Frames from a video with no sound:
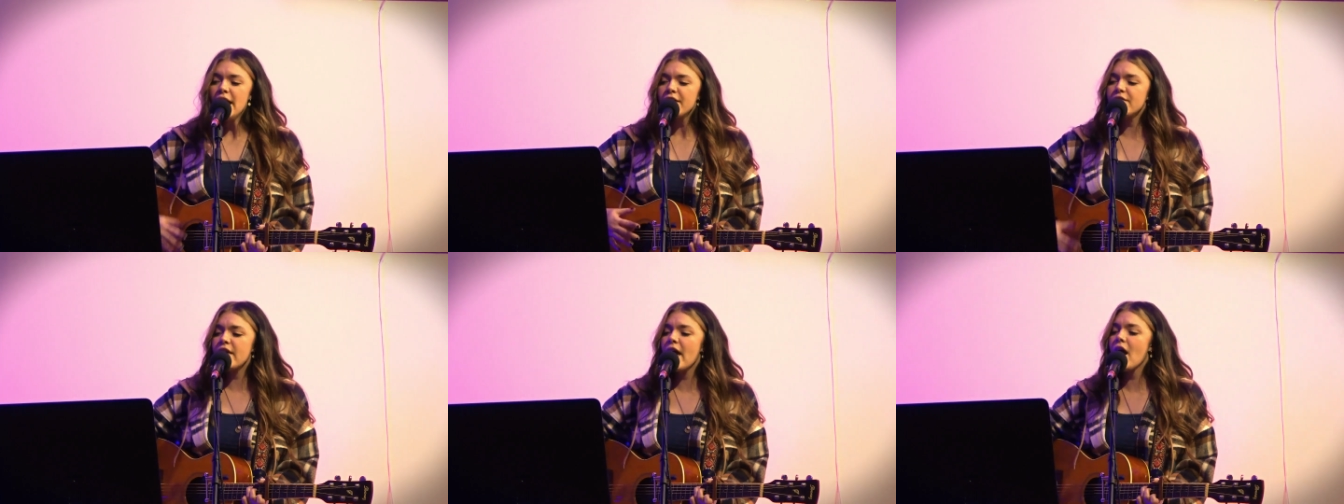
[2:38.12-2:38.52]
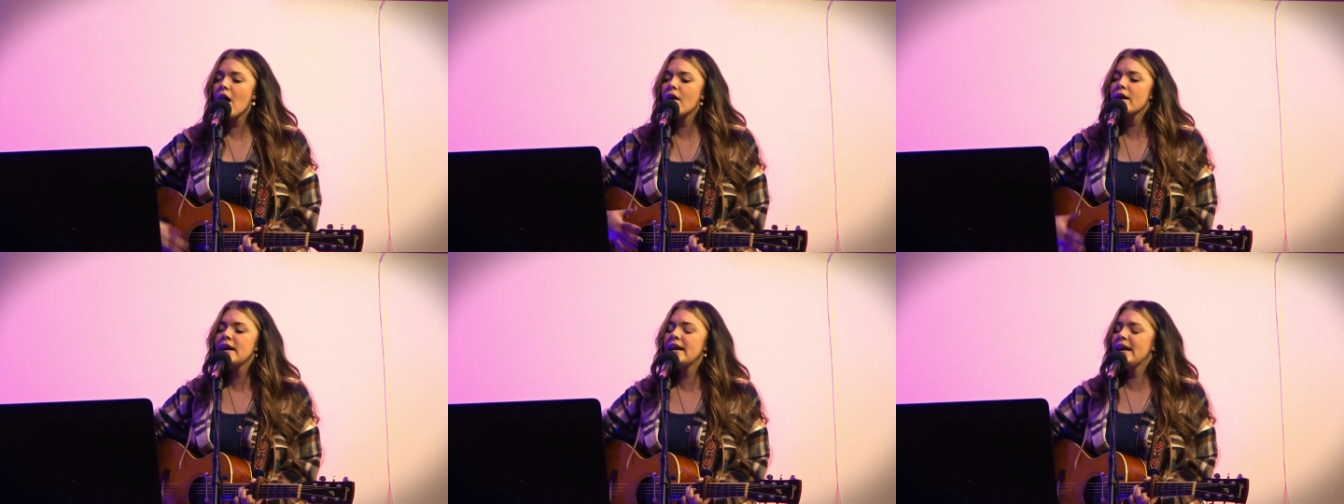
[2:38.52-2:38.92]

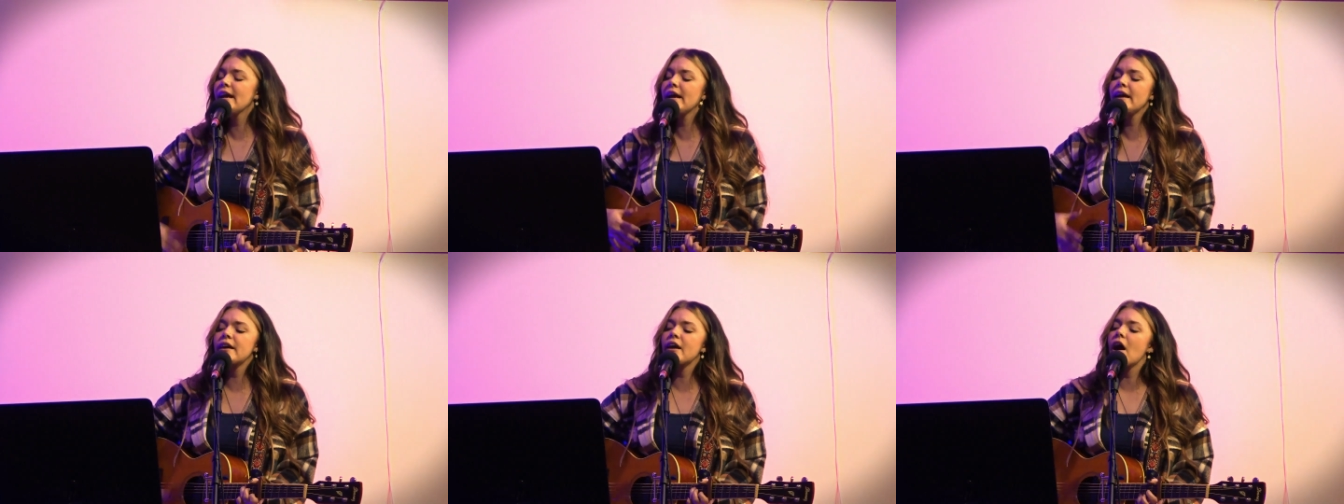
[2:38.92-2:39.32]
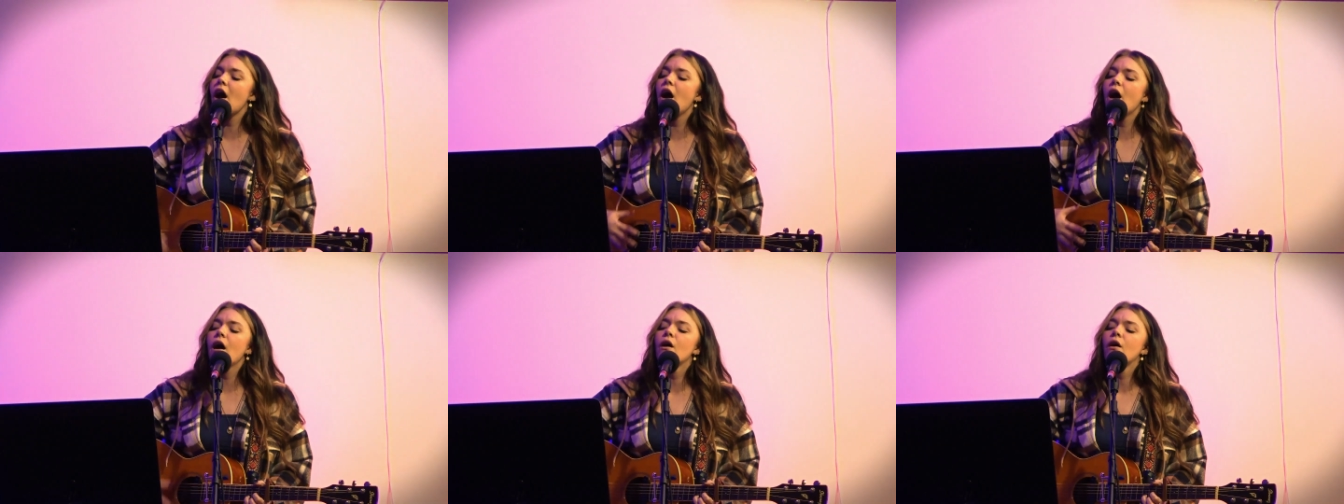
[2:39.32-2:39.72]
There he
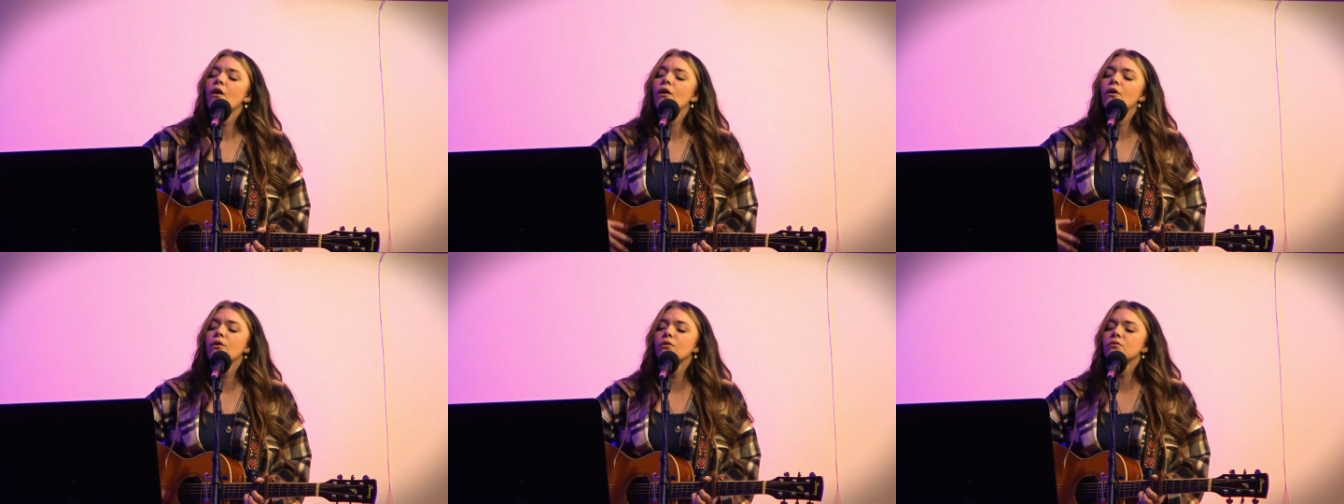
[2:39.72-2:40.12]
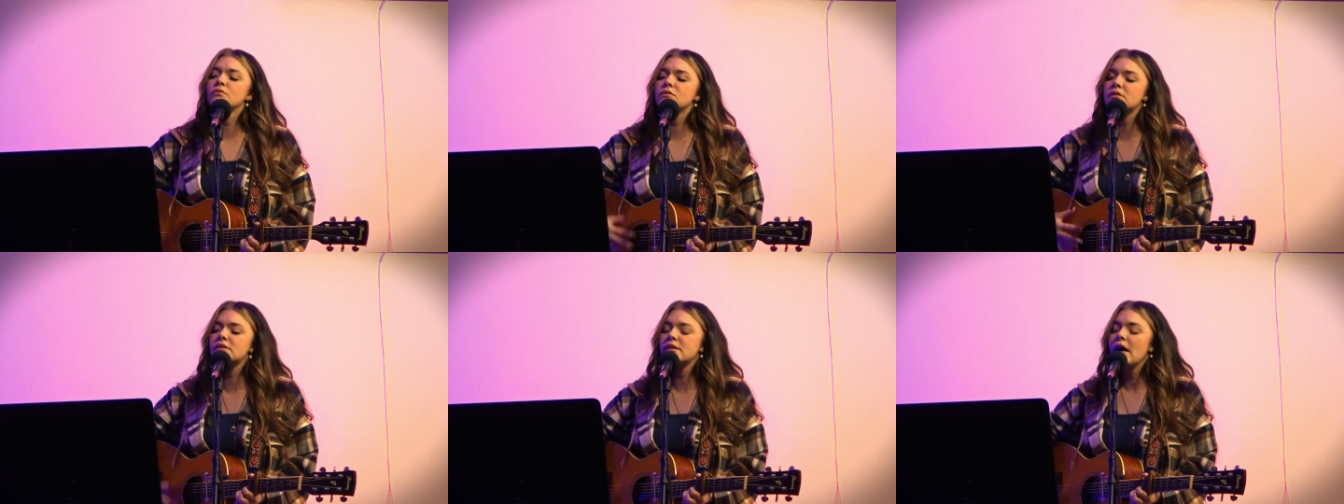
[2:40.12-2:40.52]

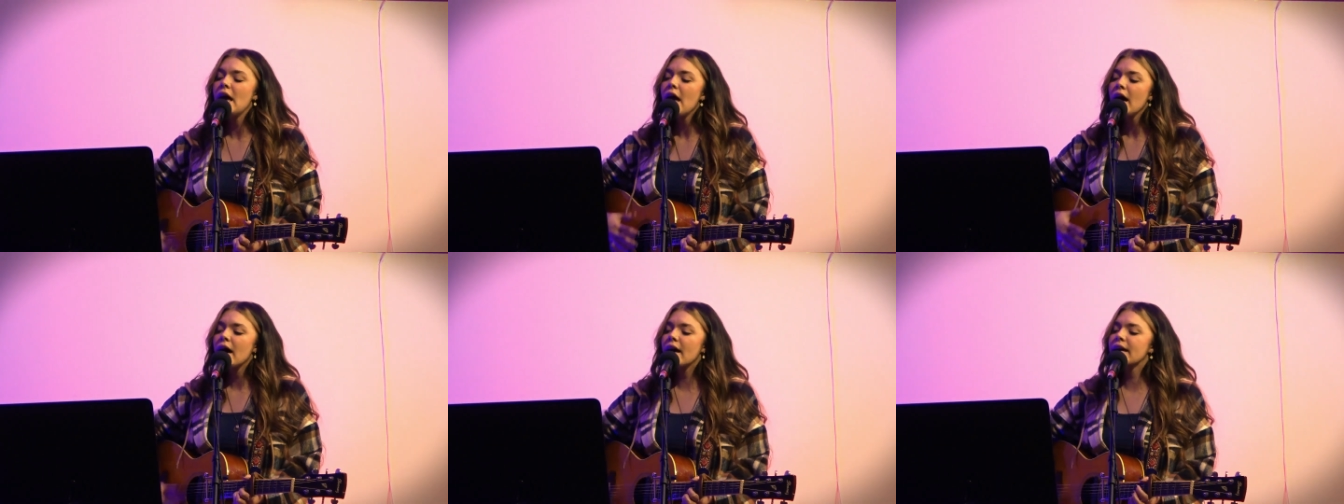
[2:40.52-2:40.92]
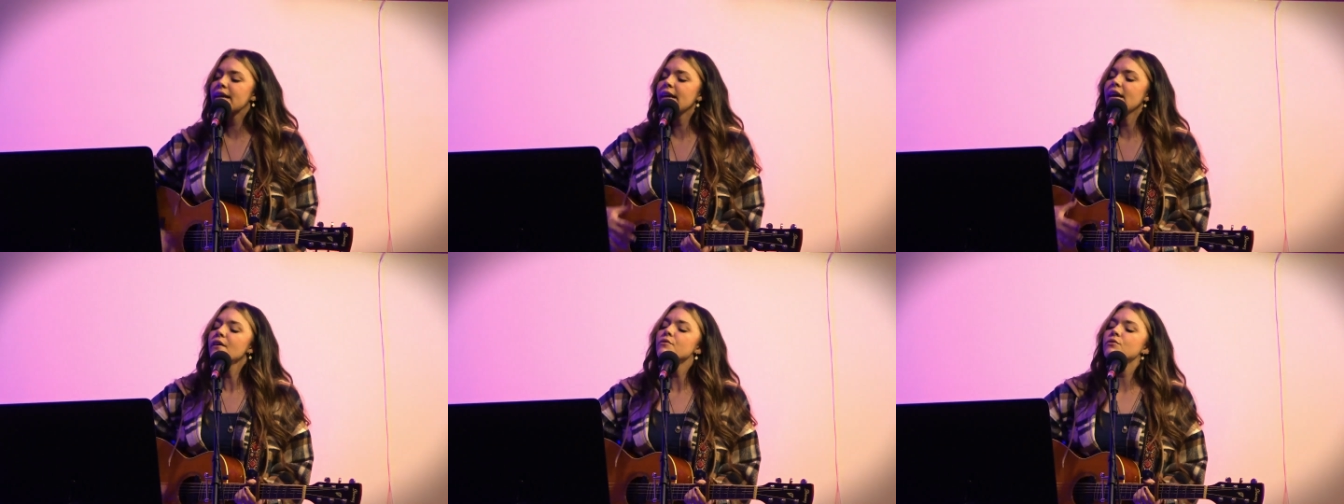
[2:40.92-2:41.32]
goes, a
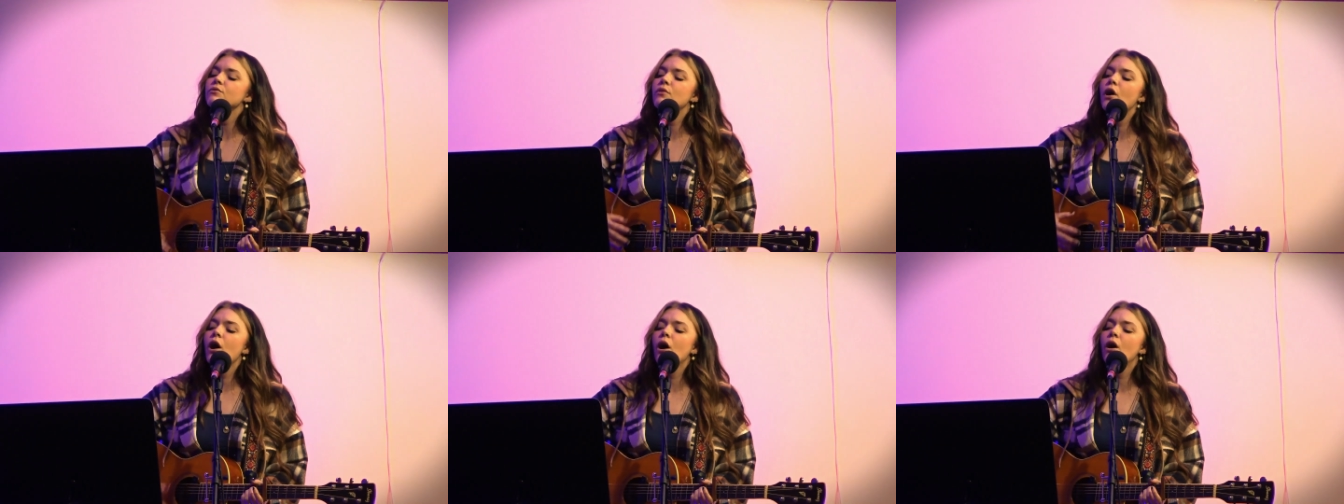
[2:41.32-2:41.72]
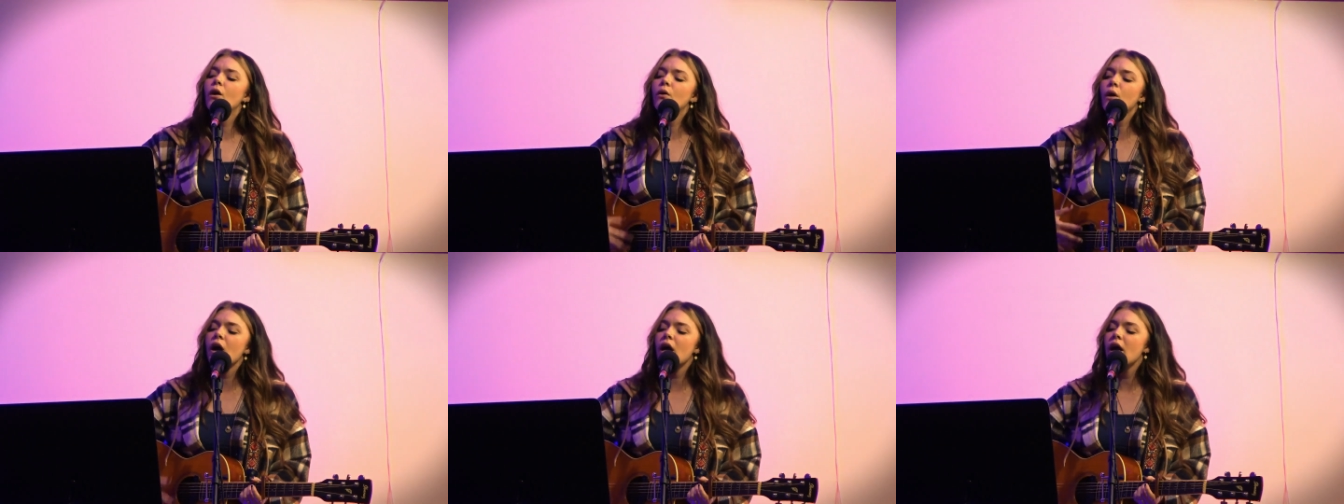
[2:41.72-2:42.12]

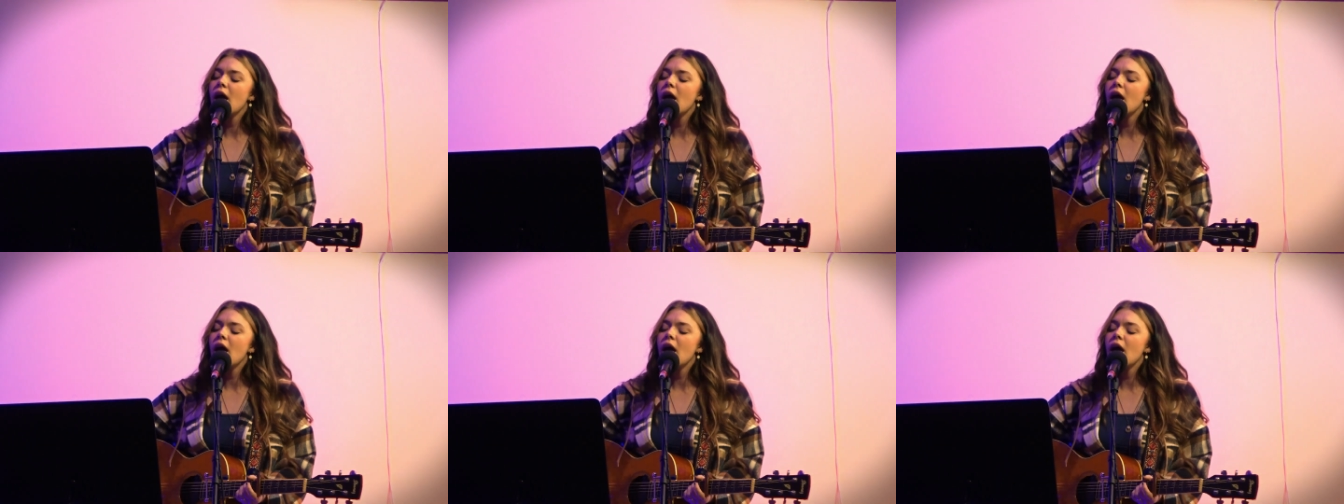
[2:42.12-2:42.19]
hero,